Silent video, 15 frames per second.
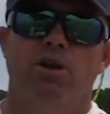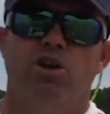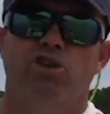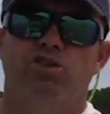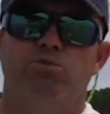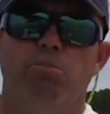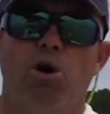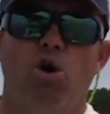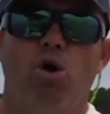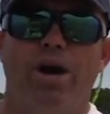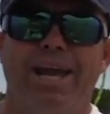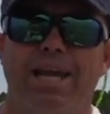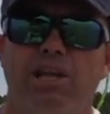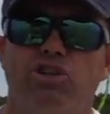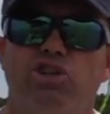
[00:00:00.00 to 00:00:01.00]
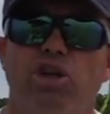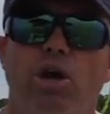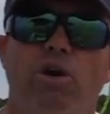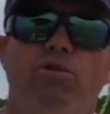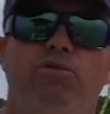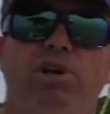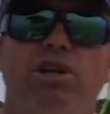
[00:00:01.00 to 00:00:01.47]
small
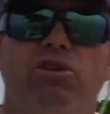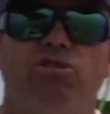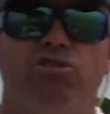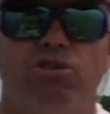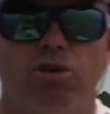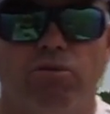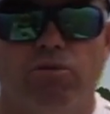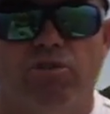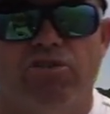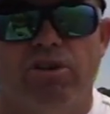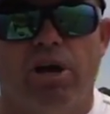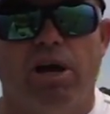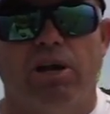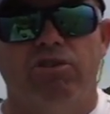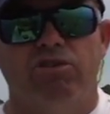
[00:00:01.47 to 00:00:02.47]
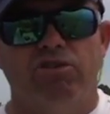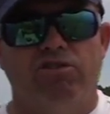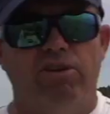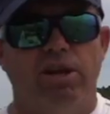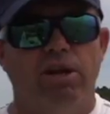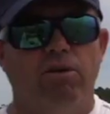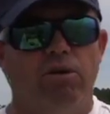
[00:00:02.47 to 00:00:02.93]
anchovies, silver sides,
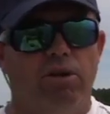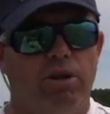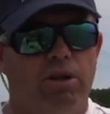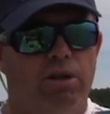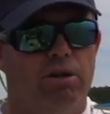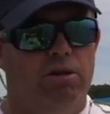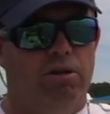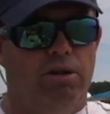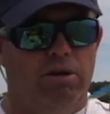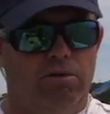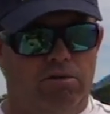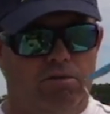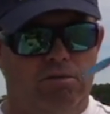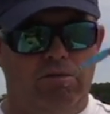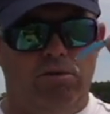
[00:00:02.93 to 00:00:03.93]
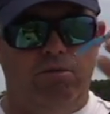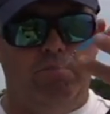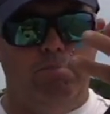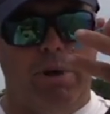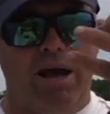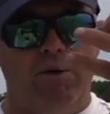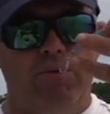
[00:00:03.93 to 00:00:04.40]
etc. that are
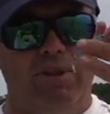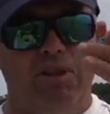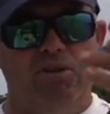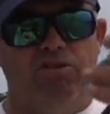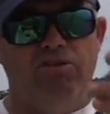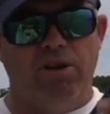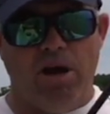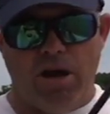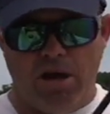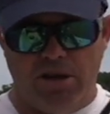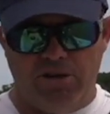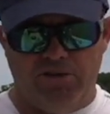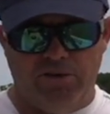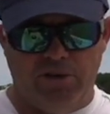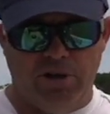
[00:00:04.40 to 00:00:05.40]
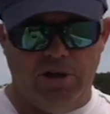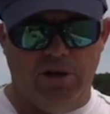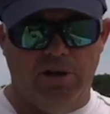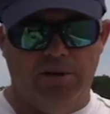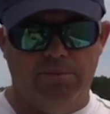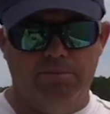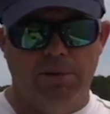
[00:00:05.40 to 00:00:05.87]
about this size.
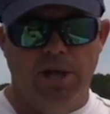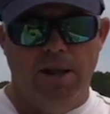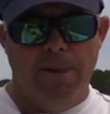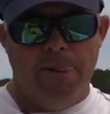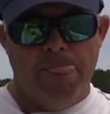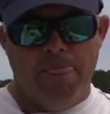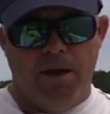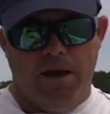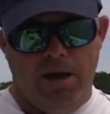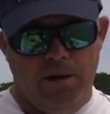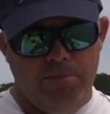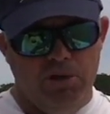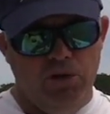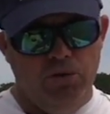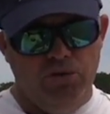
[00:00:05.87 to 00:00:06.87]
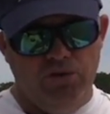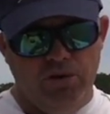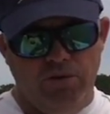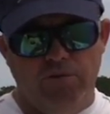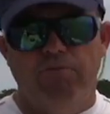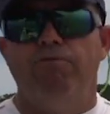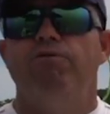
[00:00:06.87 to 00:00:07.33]
I'm
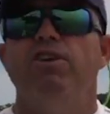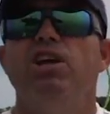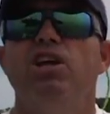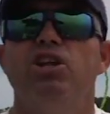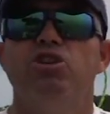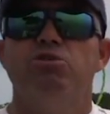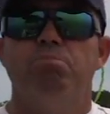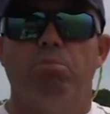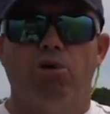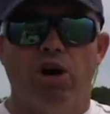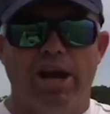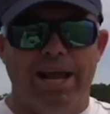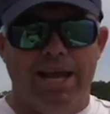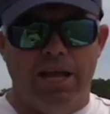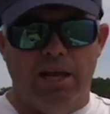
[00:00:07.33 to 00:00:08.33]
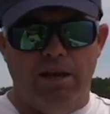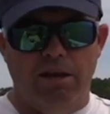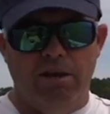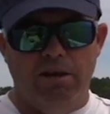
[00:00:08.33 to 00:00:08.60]
using Finn's braid